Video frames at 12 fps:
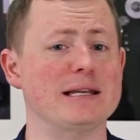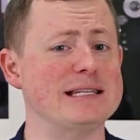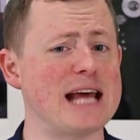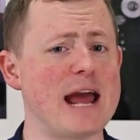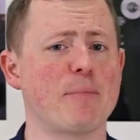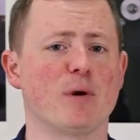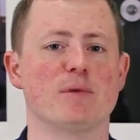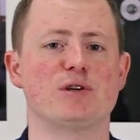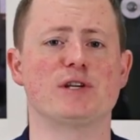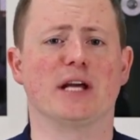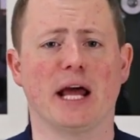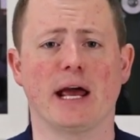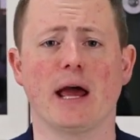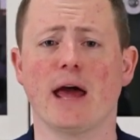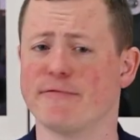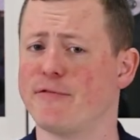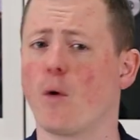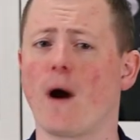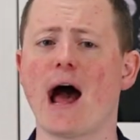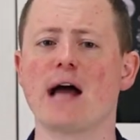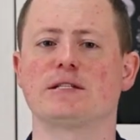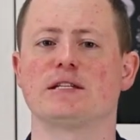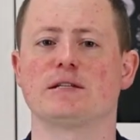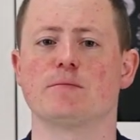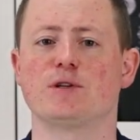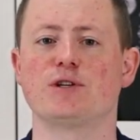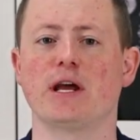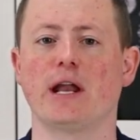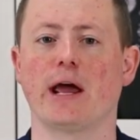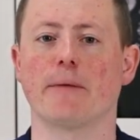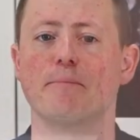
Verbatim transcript: a taper machining and four-axis machining.